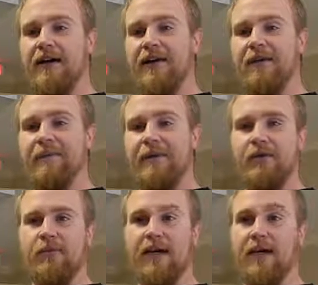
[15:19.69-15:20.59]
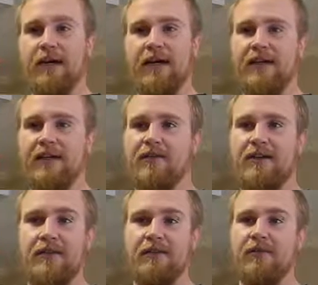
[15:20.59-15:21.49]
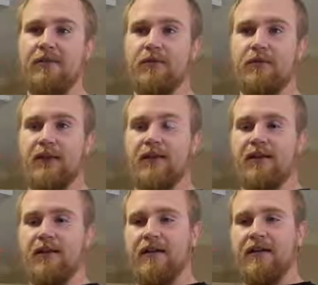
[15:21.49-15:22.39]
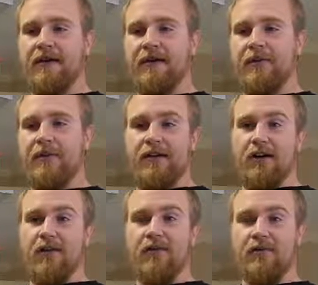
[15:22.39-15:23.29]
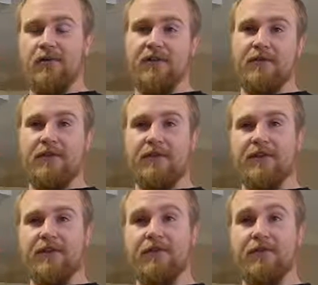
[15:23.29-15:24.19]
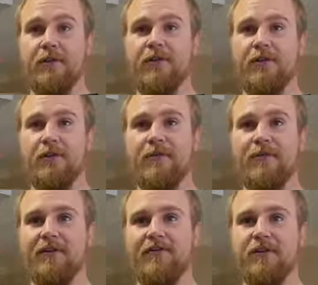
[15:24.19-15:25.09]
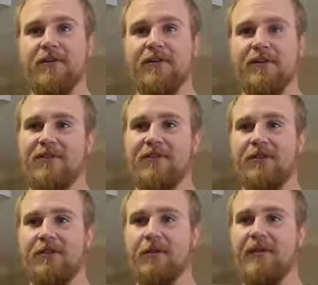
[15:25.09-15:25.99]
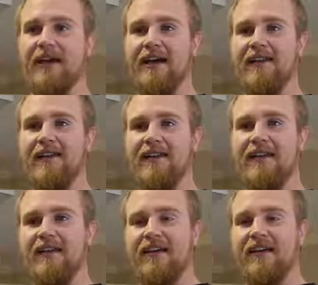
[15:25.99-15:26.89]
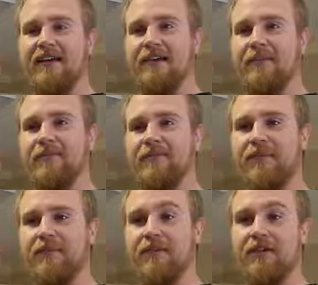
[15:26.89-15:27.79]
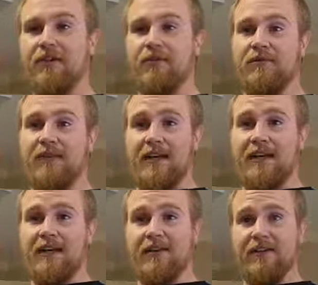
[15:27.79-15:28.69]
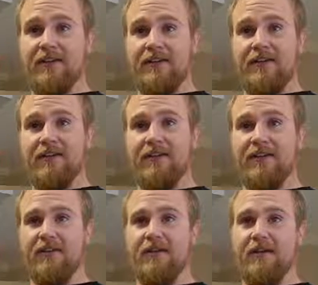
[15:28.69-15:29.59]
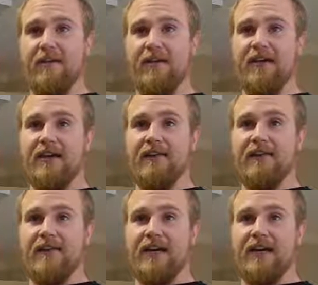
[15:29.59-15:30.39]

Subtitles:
I go mountain biking at least once a week. Play golf, which isn't really an extreme sport, but of course, it's fun to go relax. I'm looking to go skydiving this year. That's one of my big things.